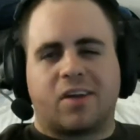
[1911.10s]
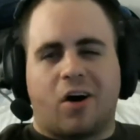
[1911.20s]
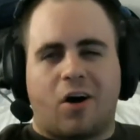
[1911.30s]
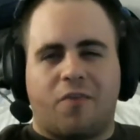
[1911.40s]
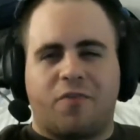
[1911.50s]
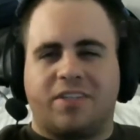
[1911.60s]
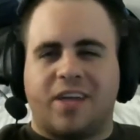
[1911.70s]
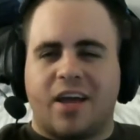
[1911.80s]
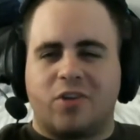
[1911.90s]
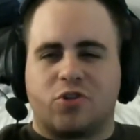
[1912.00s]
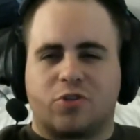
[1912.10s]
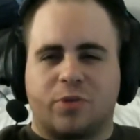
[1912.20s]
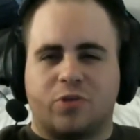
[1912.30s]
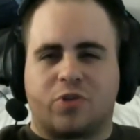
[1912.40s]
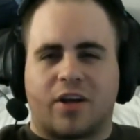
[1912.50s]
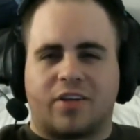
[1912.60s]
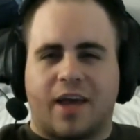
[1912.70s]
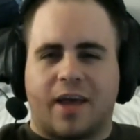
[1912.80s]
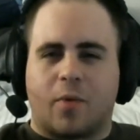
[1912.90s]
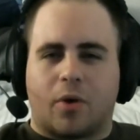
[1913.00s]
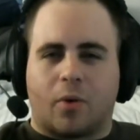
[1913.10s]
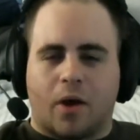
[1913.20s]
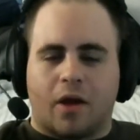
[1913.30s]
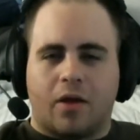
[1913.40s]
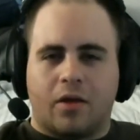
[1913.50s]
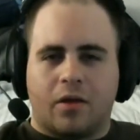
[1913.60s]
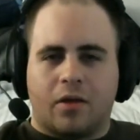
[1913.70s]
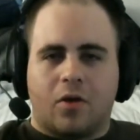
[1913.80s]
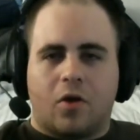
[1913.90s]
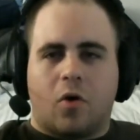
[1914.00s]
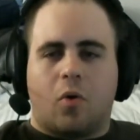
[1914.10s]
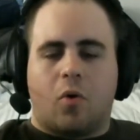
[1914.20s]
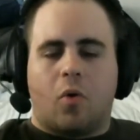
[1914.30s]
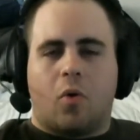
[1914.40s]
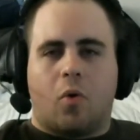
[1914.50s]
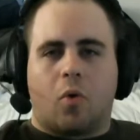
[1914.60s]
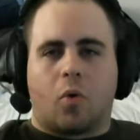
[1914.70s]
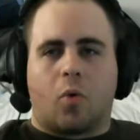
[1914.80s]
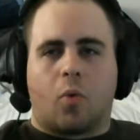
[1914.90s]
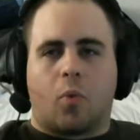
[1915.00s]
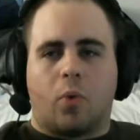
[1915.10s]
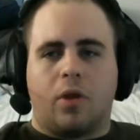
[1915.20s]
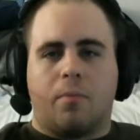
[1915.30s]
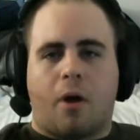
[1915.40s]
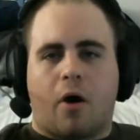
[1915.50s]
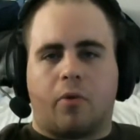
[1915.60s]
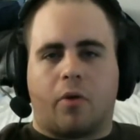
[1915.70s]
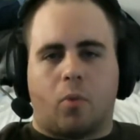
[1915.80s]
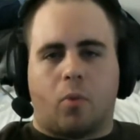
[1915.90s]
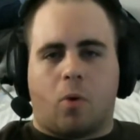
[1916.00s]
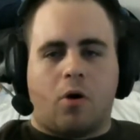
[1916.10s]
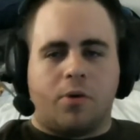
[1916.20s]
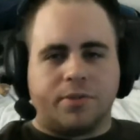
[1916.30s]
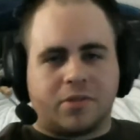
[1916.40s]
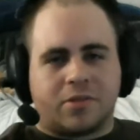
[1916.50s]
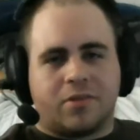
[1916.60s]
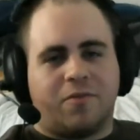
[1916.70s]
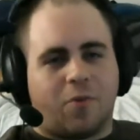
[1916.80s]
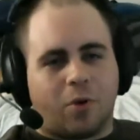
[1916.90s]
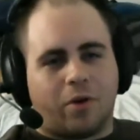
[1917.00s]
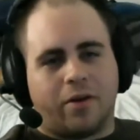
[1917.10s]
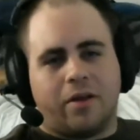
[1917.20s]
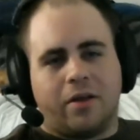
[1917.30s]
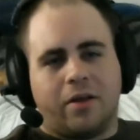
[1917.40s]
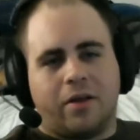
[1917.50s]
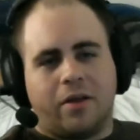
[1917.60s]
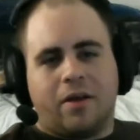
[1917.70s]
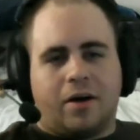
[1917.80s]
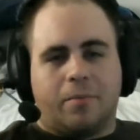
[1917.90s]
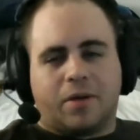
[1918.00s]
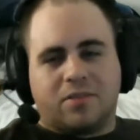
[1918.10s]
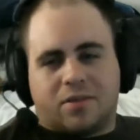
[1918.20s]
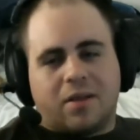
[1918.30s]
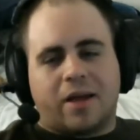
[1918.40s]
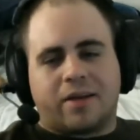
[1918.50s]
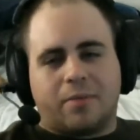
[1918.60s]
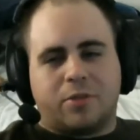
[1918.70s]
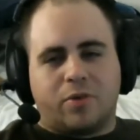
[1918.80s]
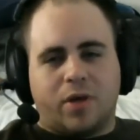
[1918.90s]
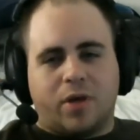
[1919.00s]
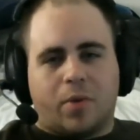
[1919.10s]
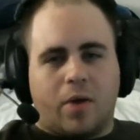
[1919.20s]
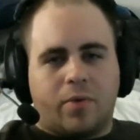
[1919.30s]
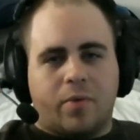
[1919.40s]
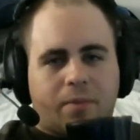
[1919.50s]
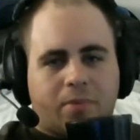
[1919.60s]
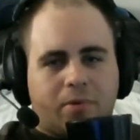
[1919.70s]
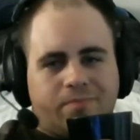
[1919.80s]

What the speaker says: but awfully dangerous when you try to take one away or remodel the walls for it. Because a lot of times you can get away with